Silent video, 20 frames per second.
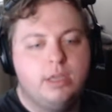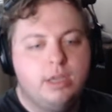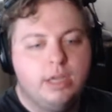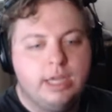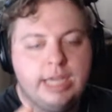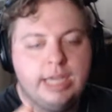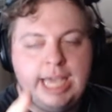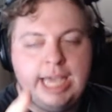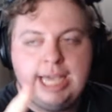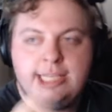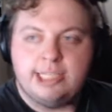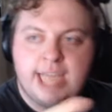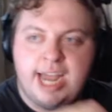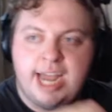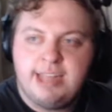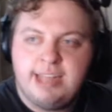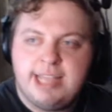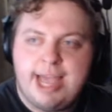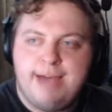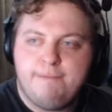
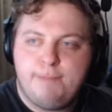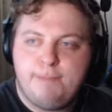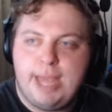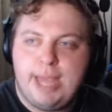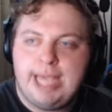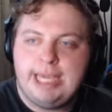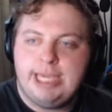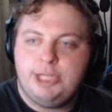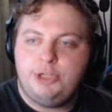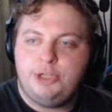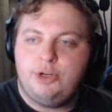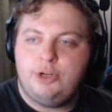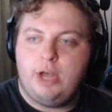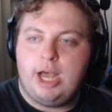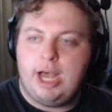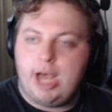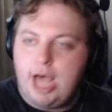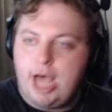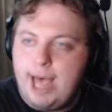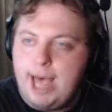Excited to have Pengy
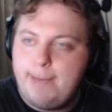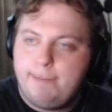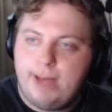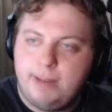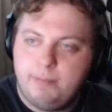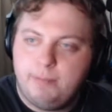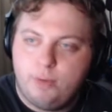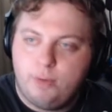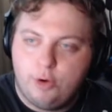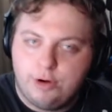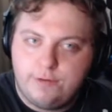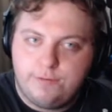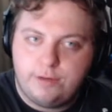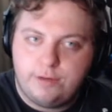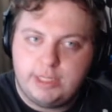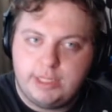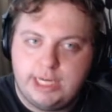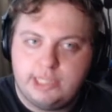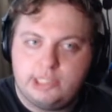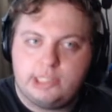hop on board for
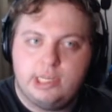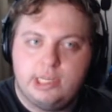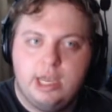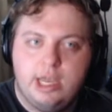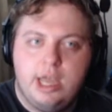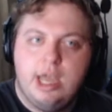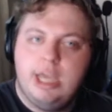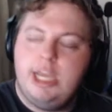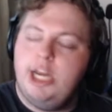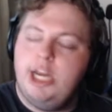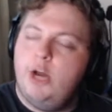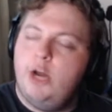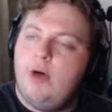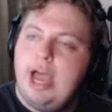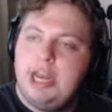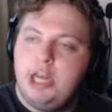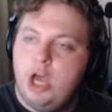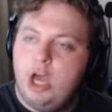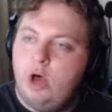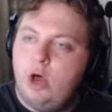this. I
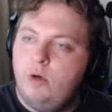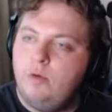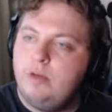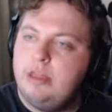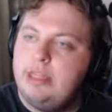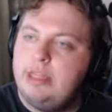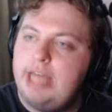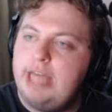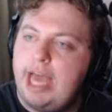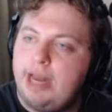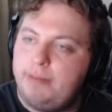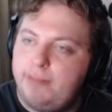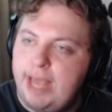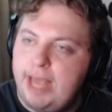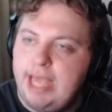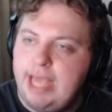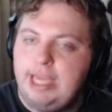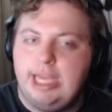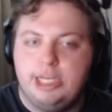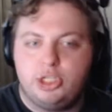know that
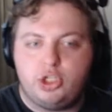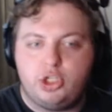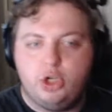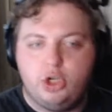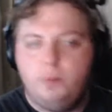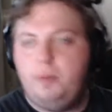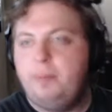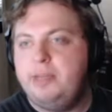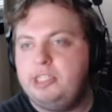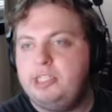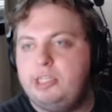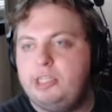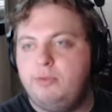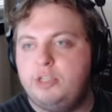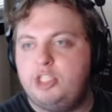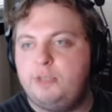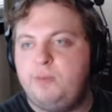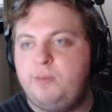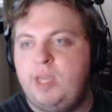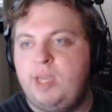Pengy is super busy with
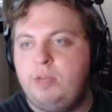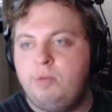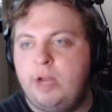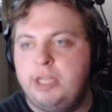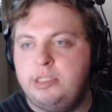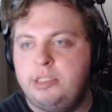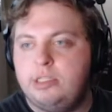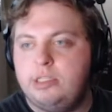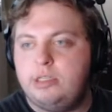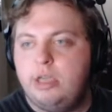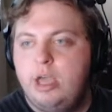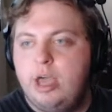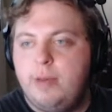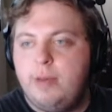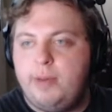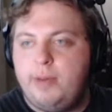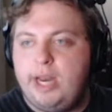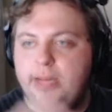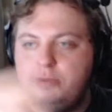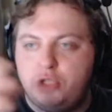speed runs,
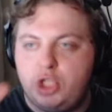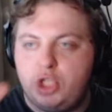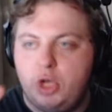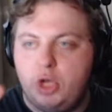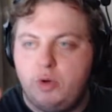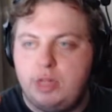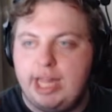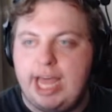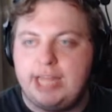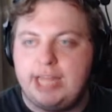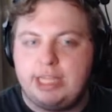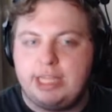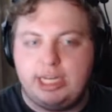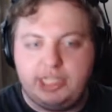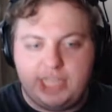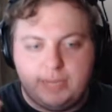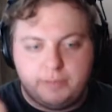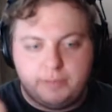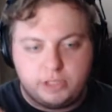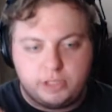but I'm so glad that he's
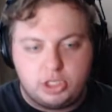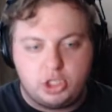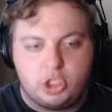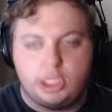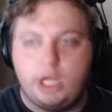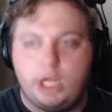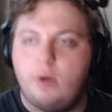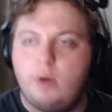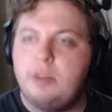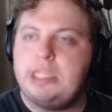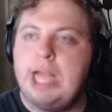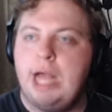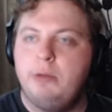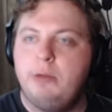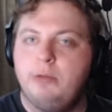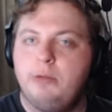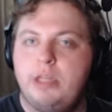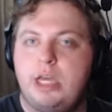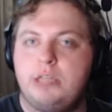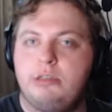able to slow it down
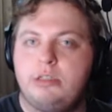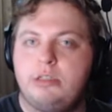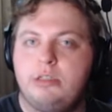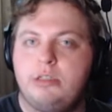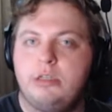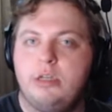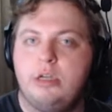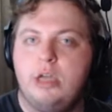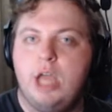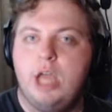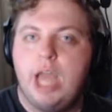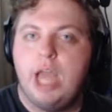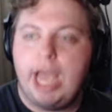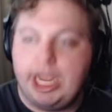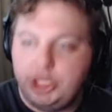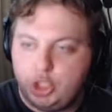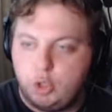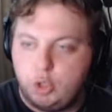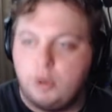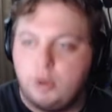with us
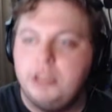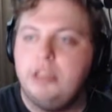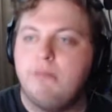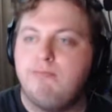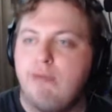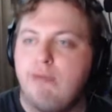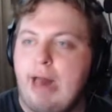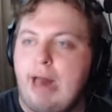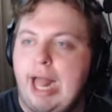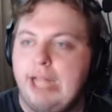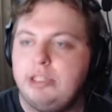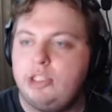and join the Pride.